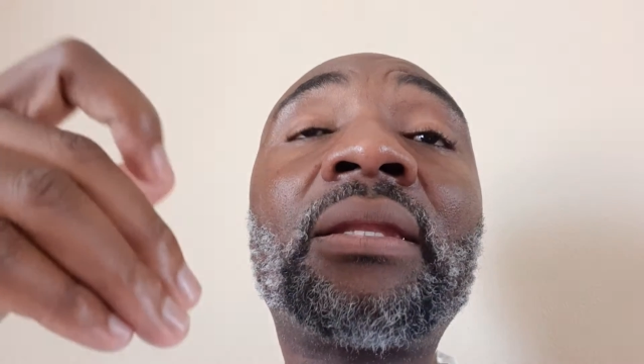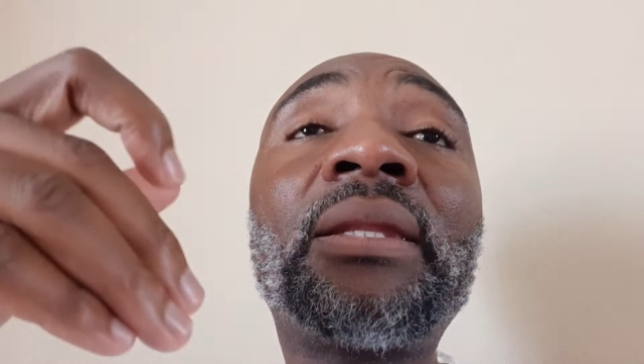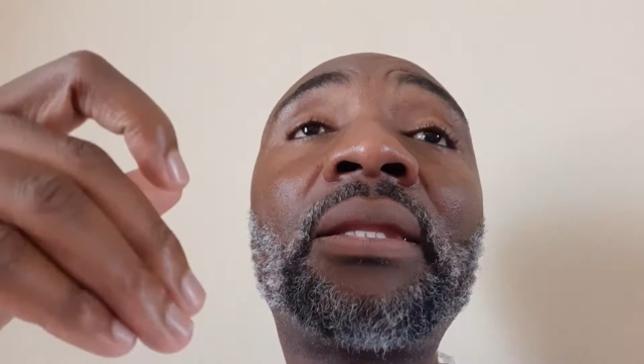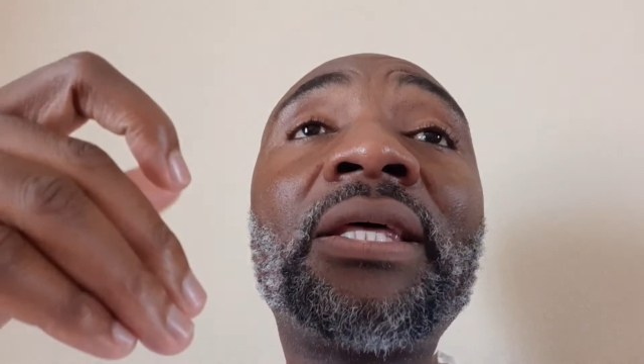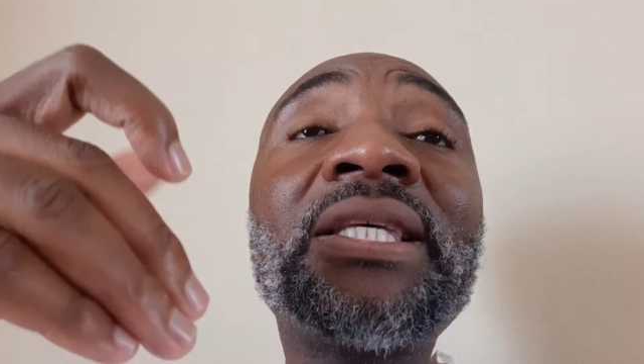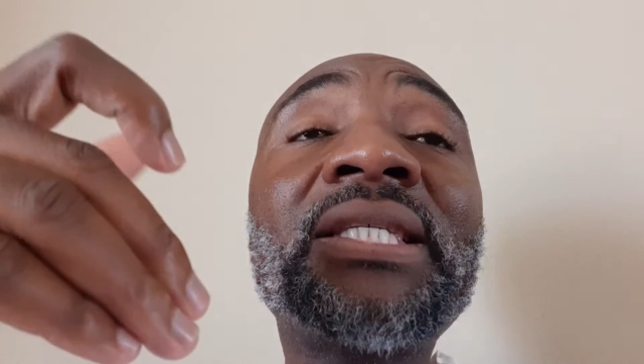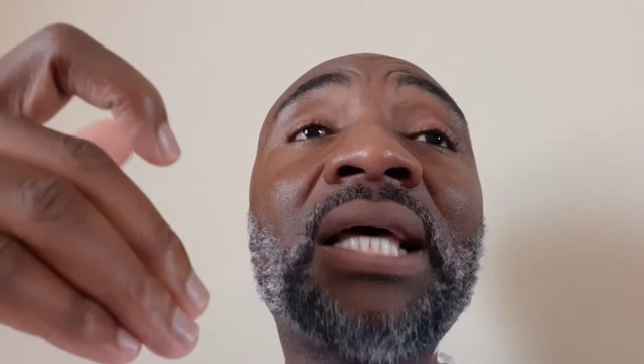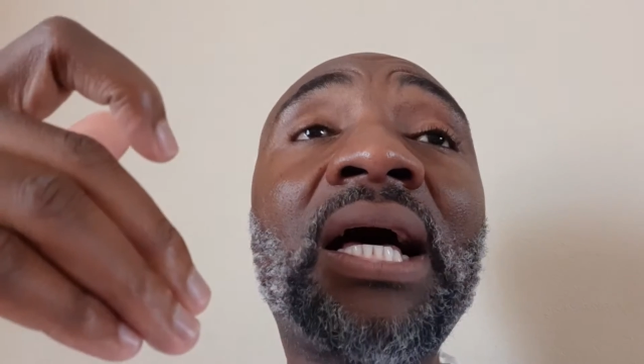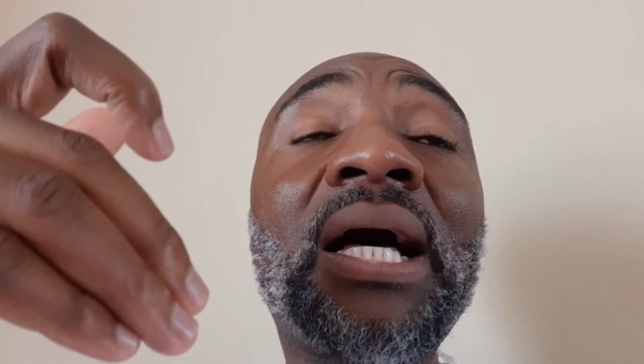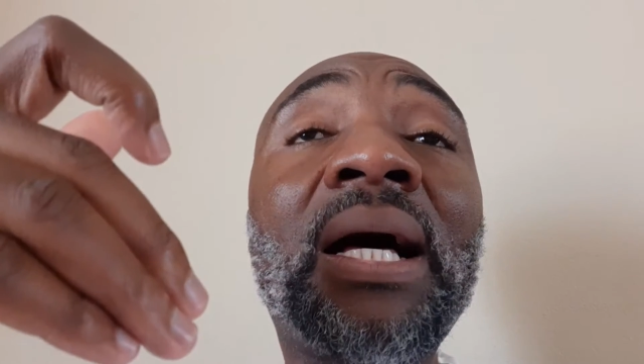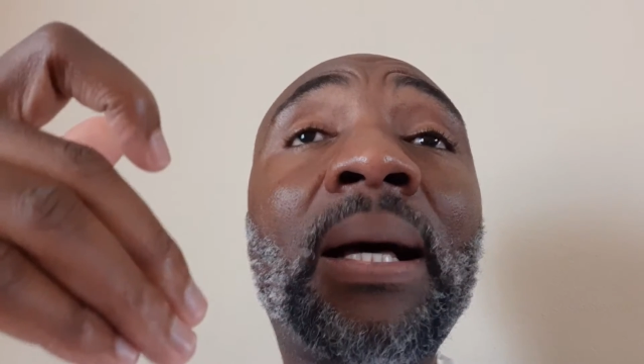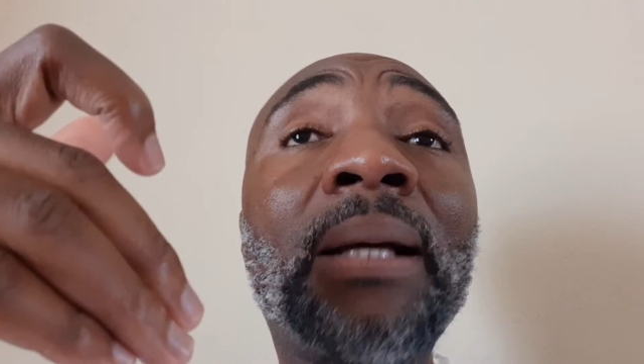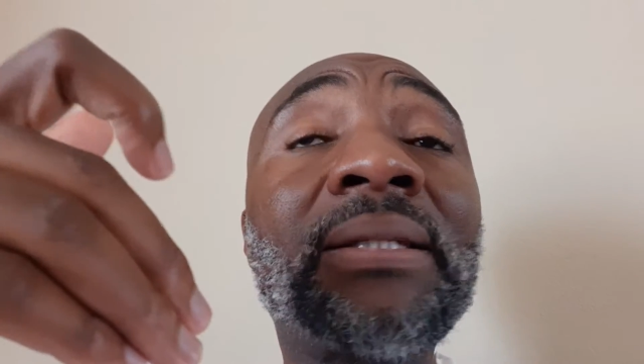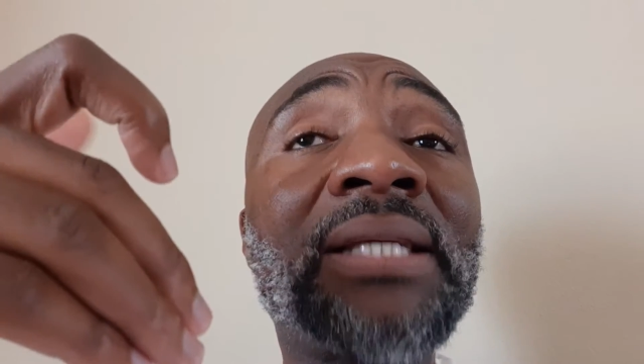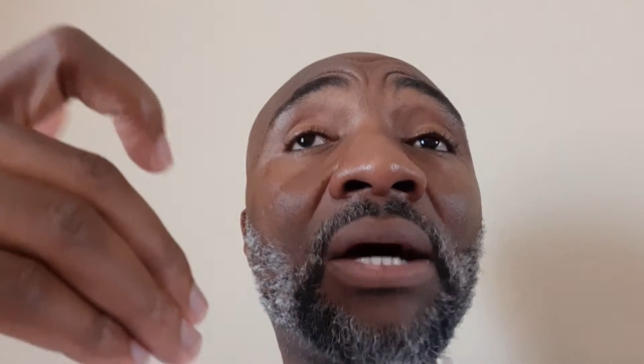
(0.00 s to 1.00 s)
these
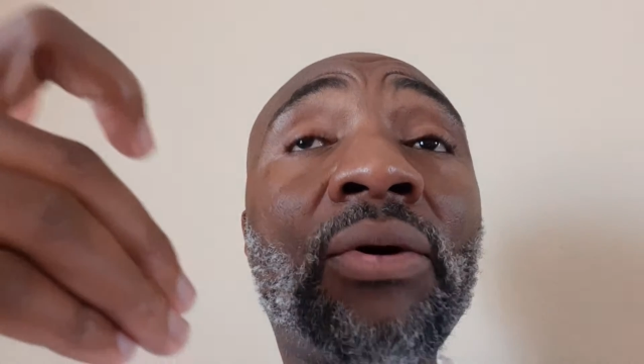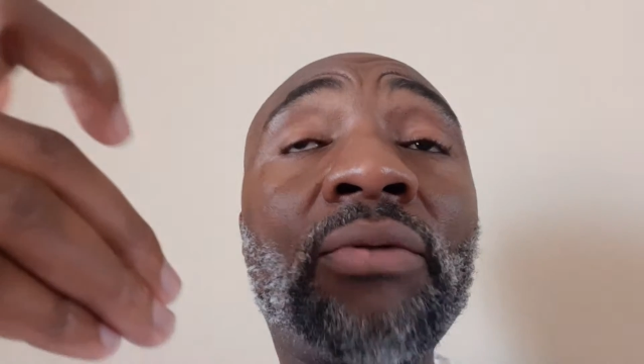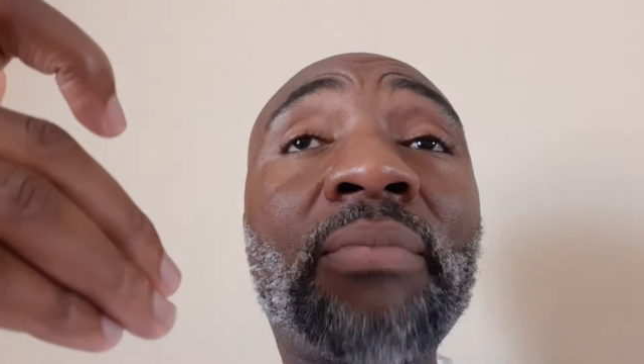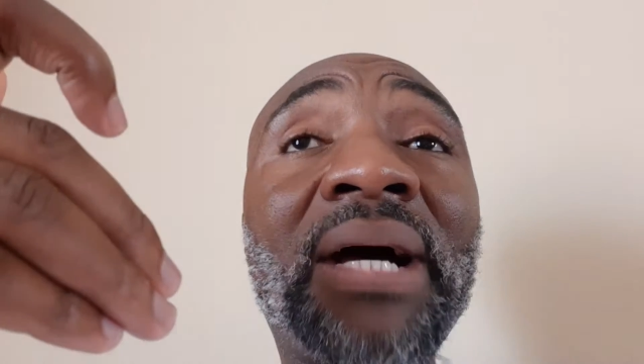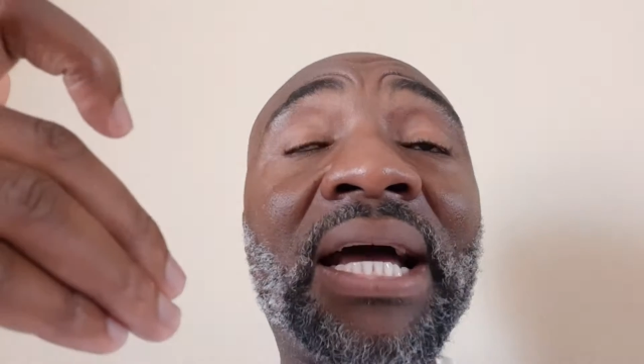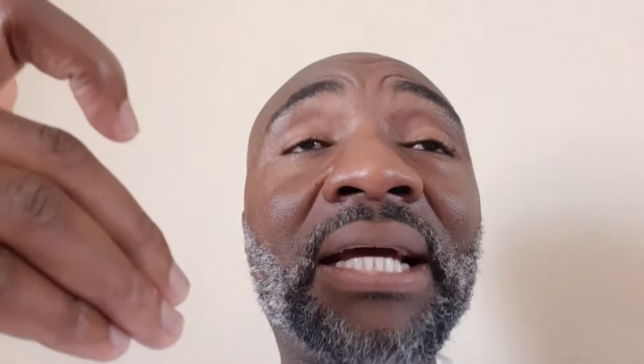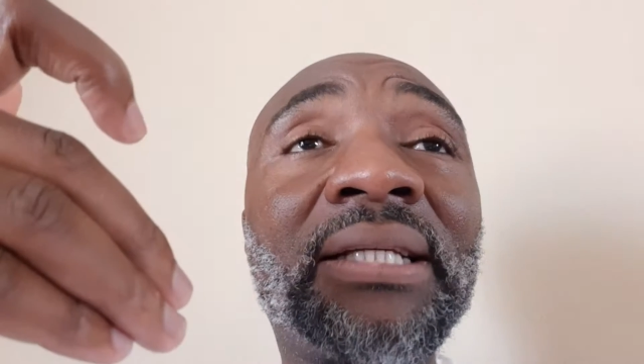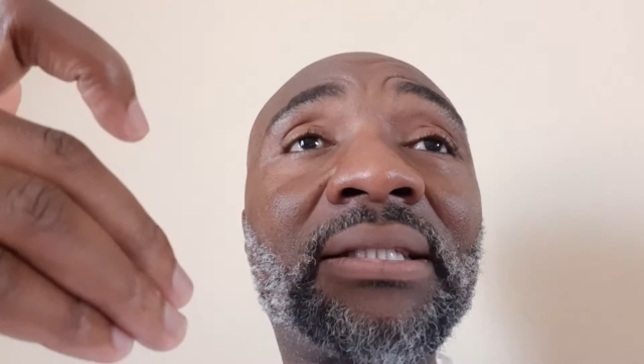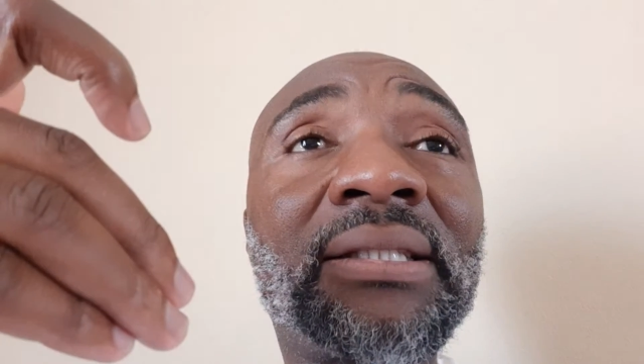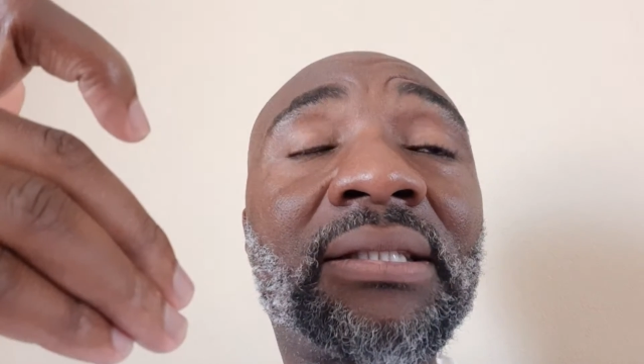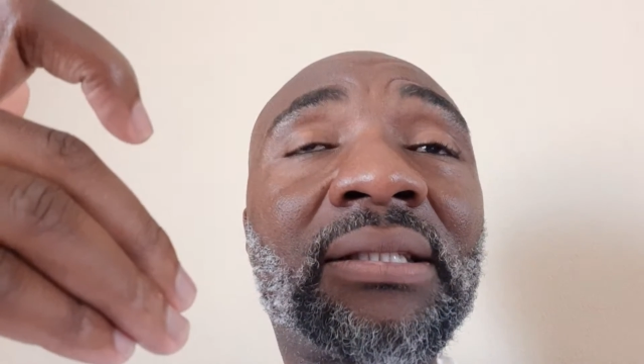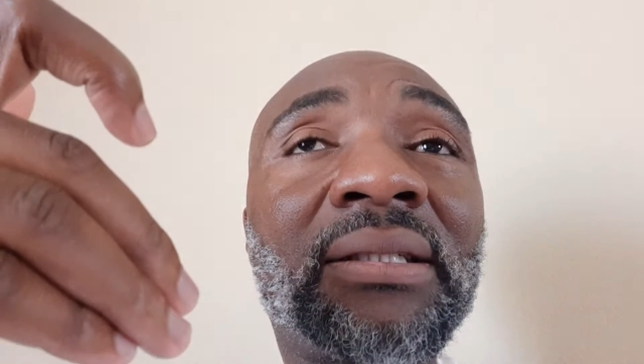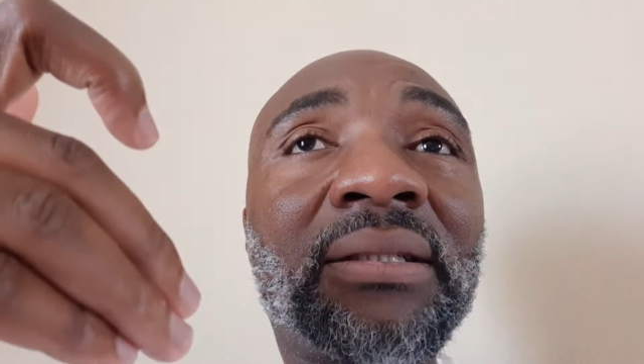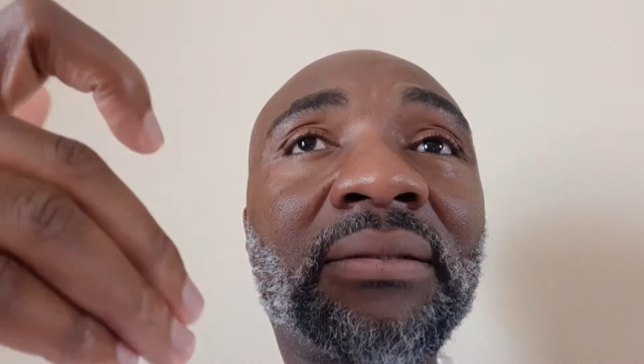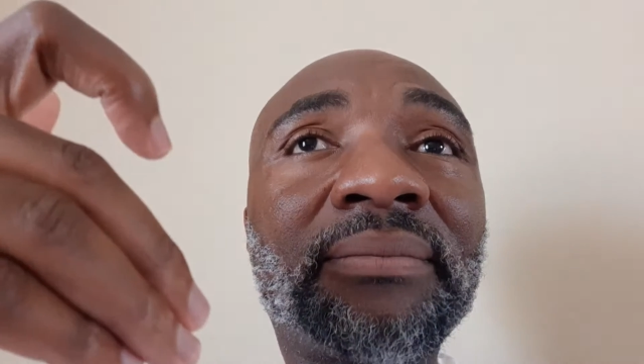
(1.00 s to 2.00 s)
are sound bites